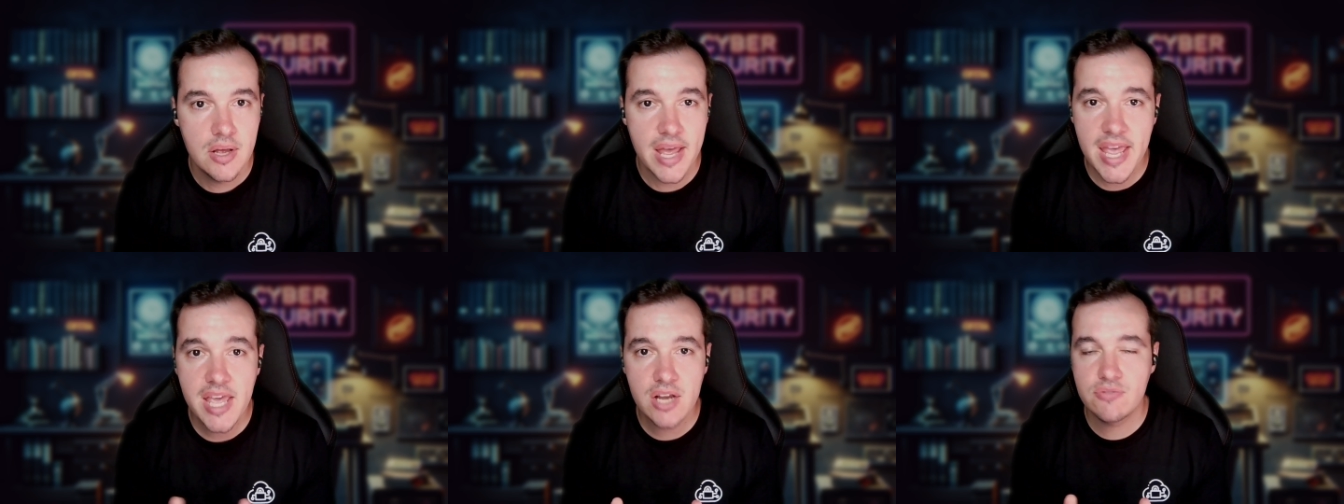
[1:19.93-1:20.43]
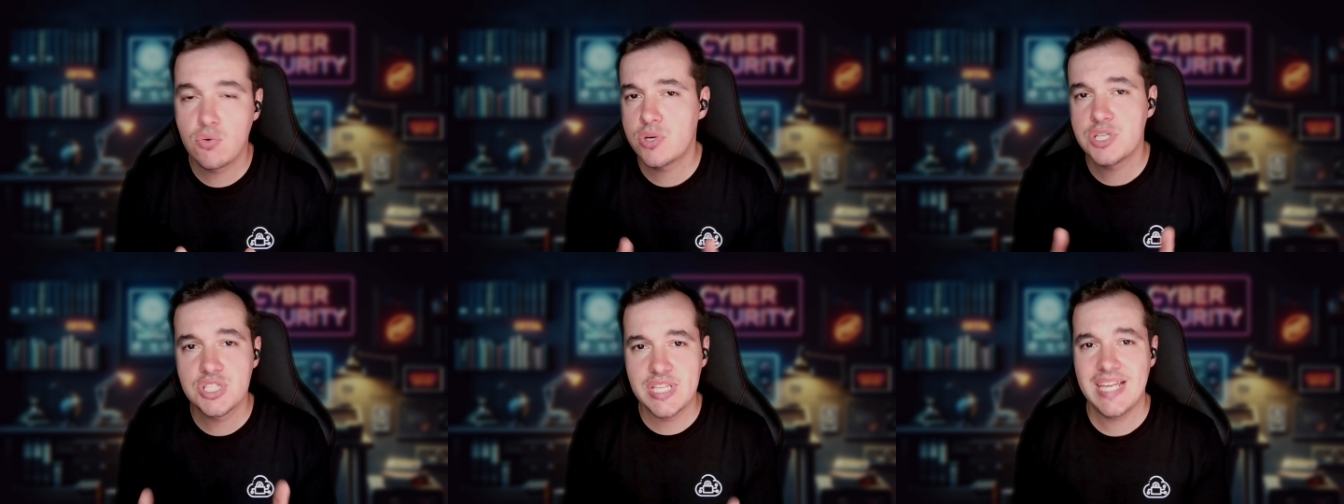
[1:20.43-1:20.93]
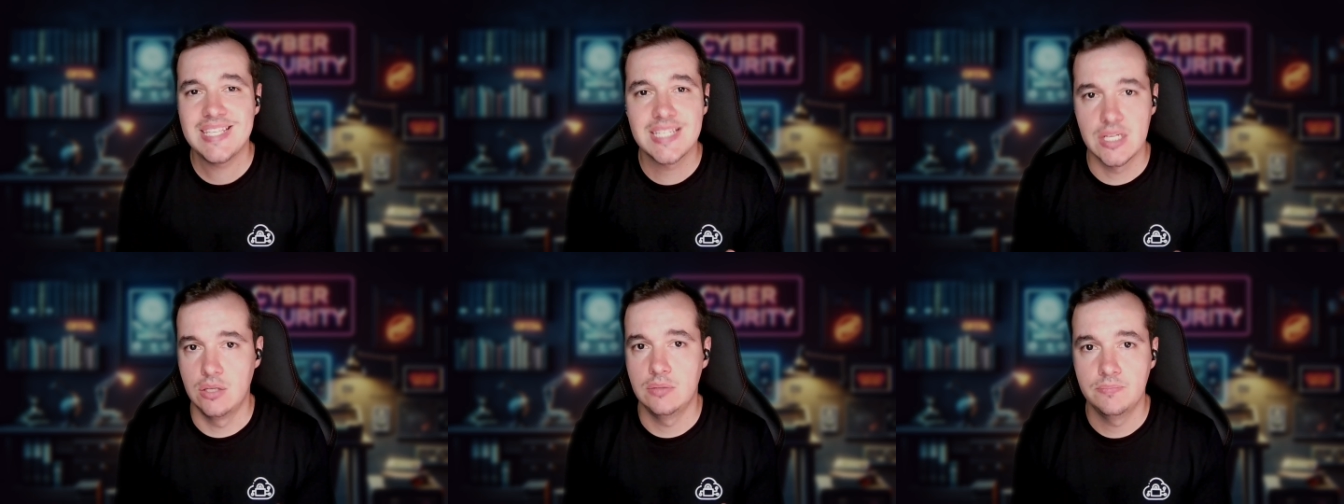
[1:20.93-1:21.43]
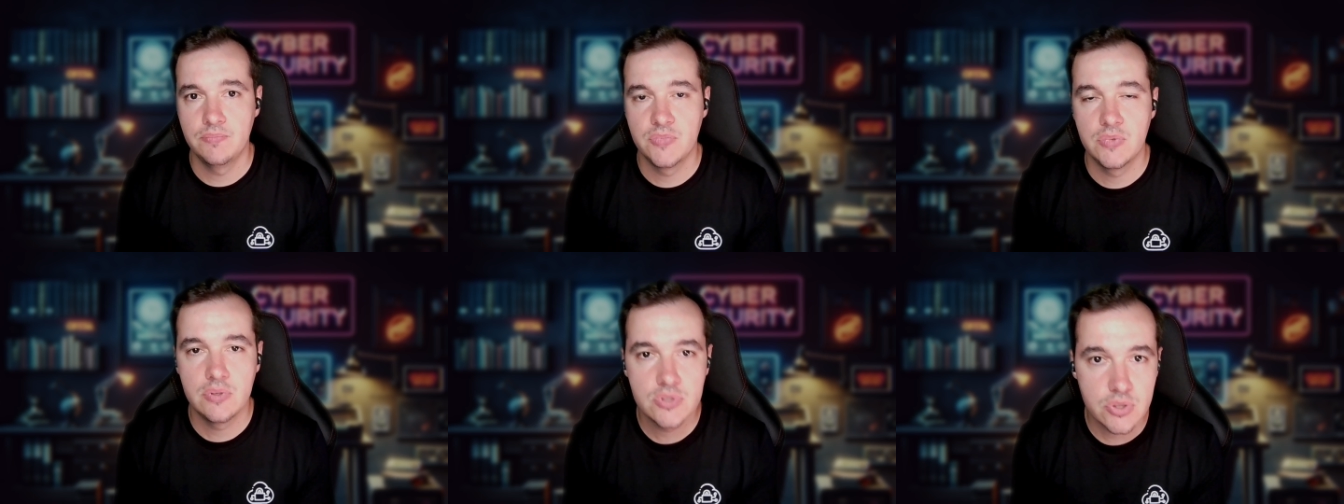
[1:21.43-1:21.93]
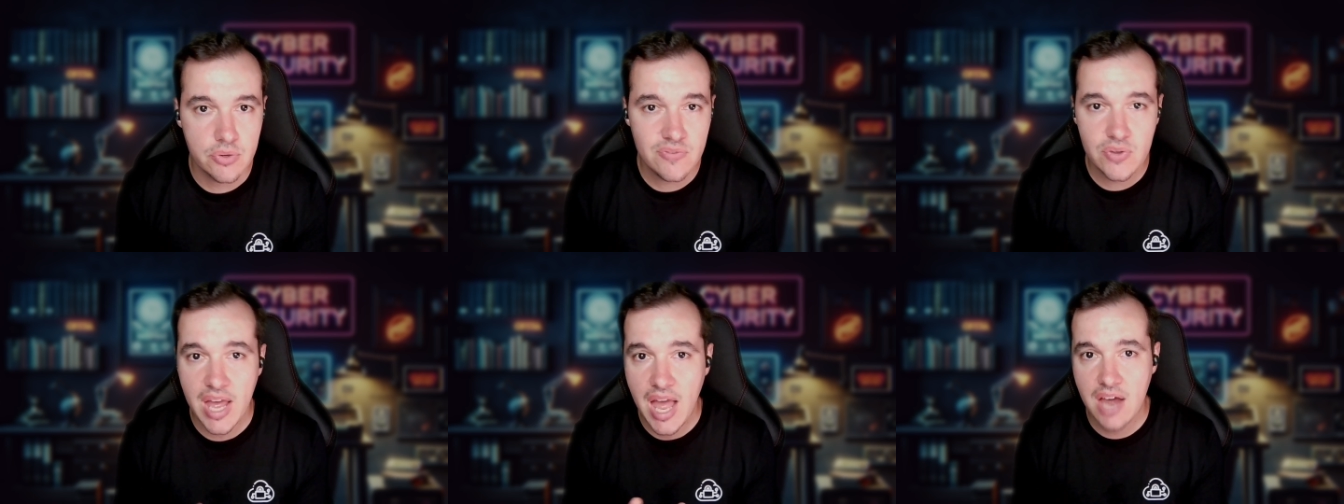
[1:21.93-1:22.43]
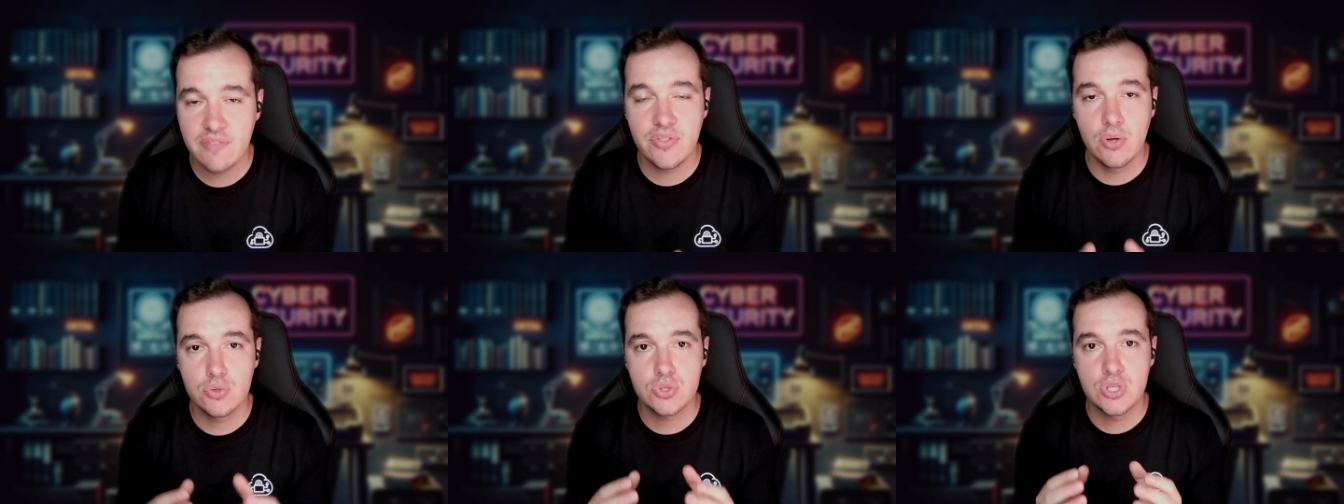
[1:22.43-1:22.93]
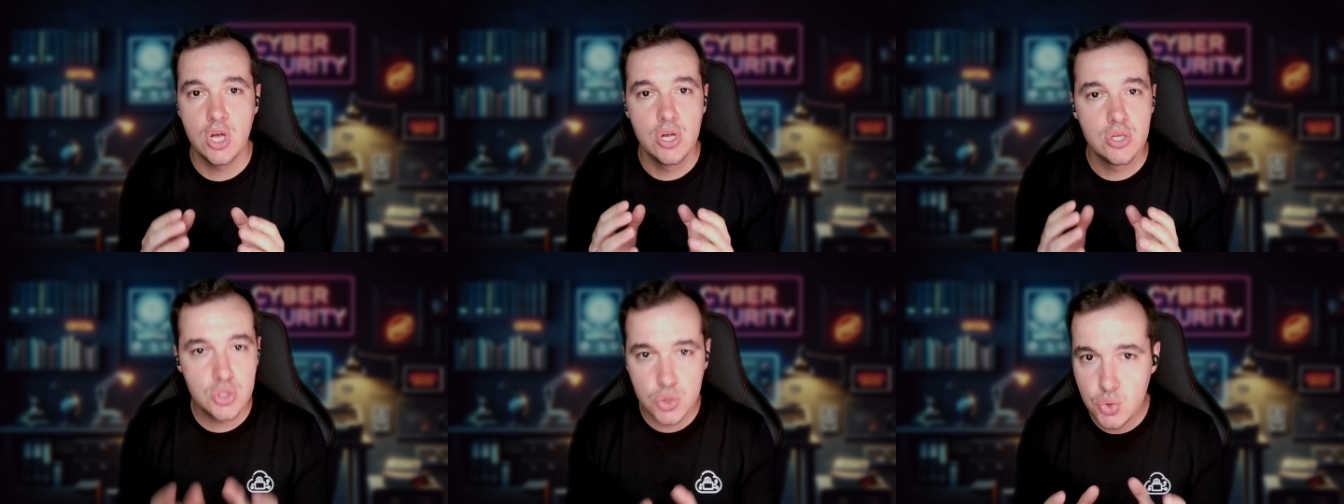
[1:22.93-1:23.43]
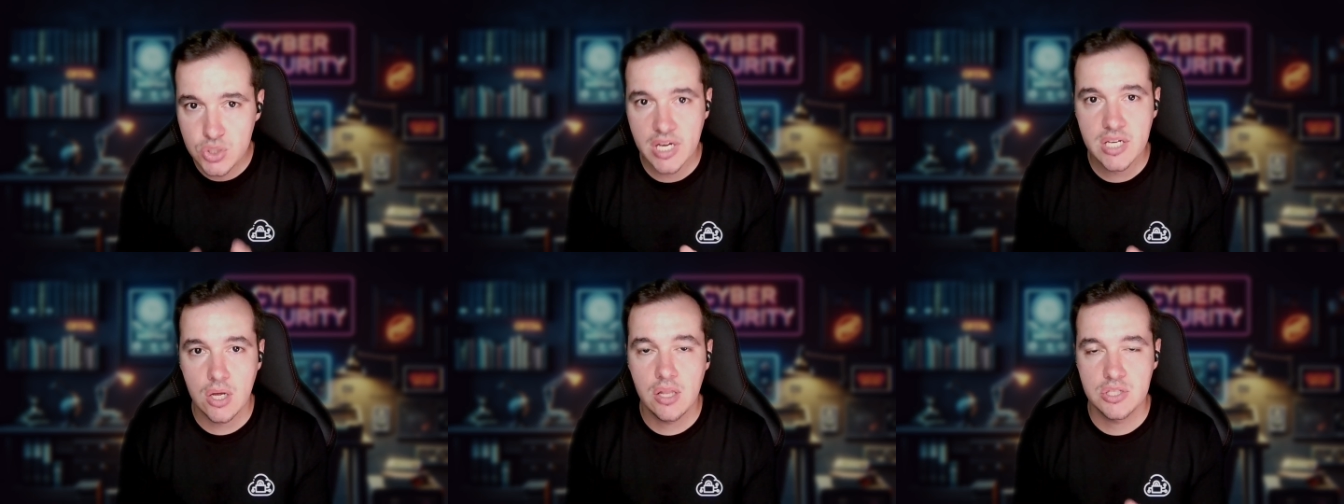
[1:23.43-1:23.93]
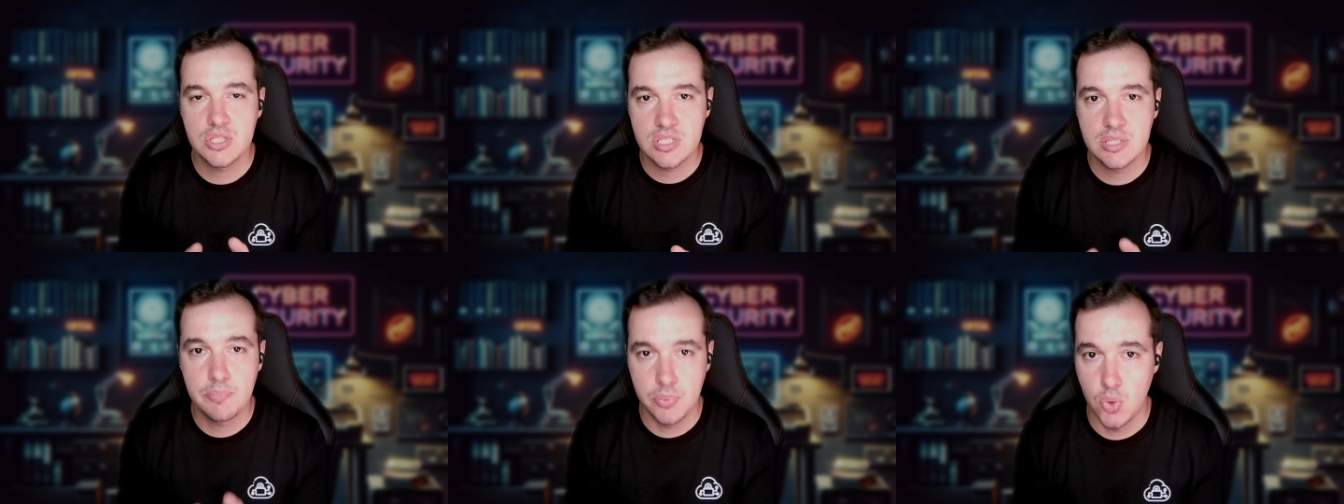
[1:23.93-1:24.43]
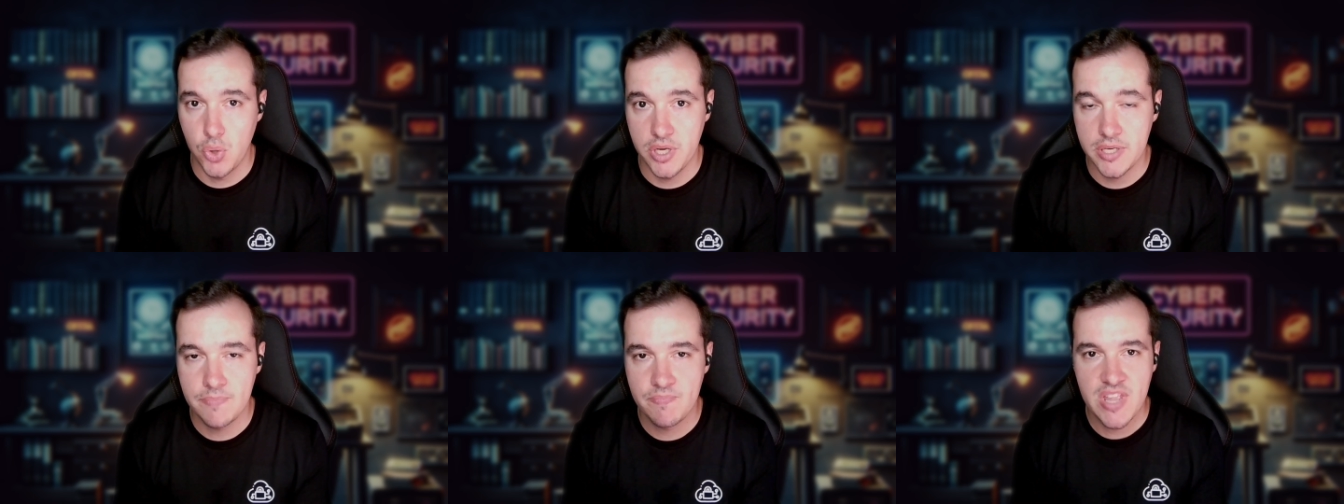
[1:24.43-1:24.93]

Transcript: and of course Sentinel. So if you have those two technologies deployed,